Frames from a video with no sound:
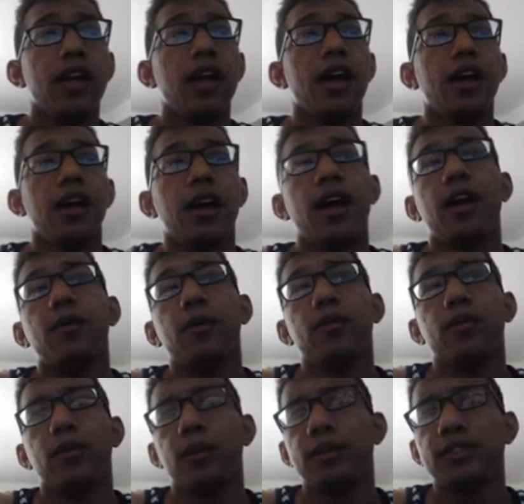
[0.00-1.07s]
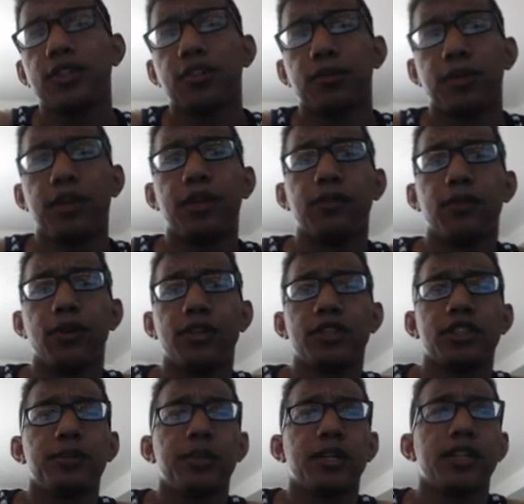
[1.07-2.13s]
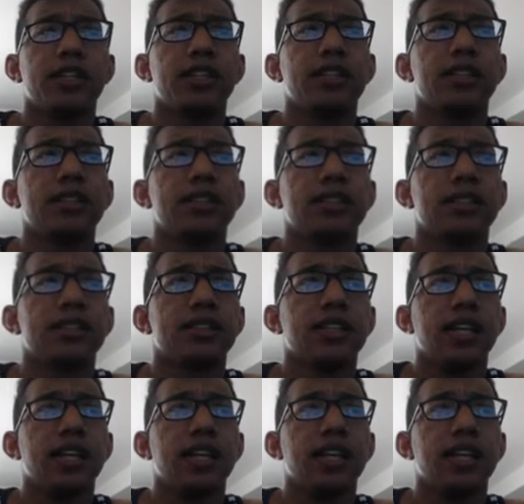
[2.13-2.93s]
However, we went to 3 and 3 just because